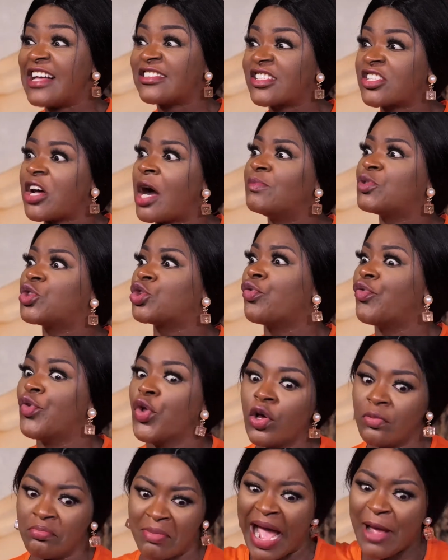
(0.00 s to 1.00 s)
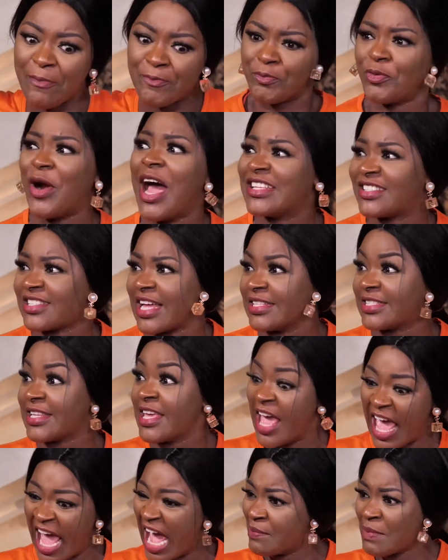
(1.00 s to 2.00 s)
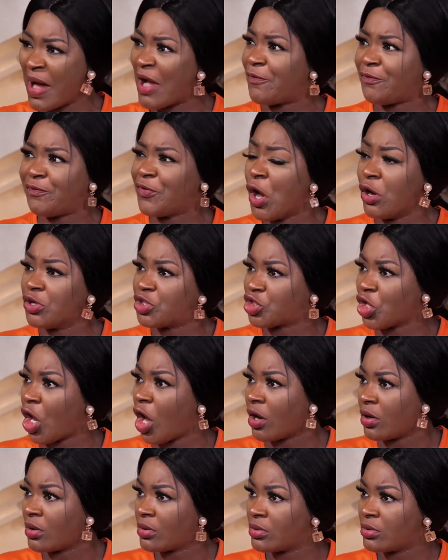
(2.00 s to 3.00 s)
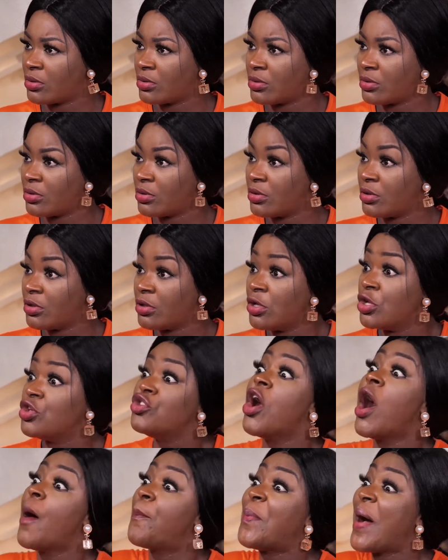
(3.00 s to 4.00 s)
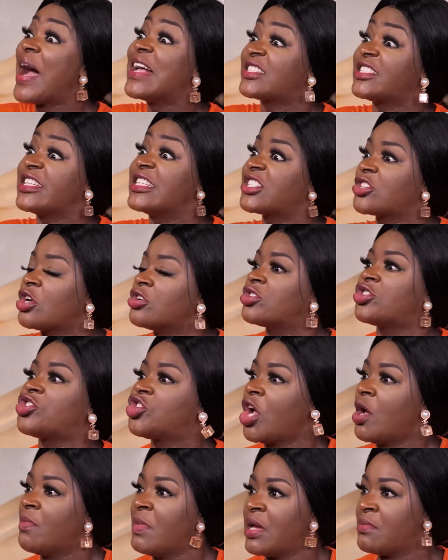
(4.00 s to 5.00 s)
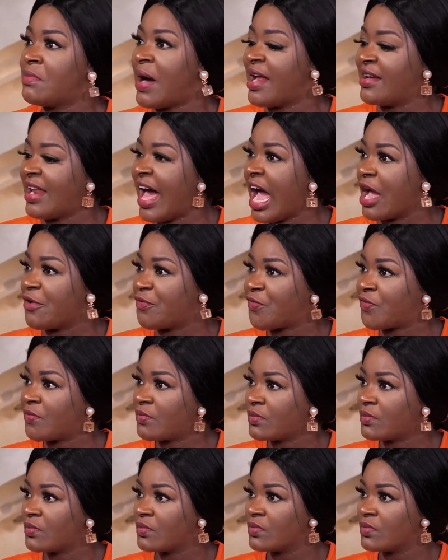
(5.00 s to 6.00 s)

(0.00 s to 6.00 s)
has come to ruin my present and my future. Your past is consuming my life.